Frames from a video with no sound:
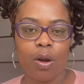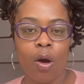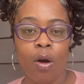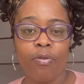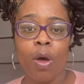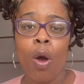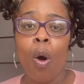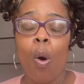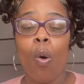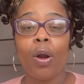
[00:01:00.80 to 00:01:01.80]
off
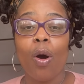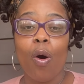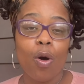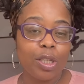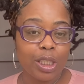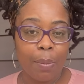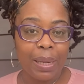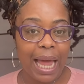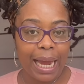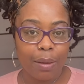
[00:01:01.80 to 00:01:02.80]
on all
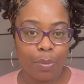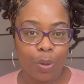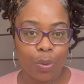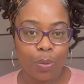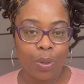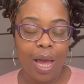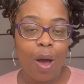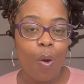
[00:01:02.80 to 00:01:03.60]
Jambalaya Moon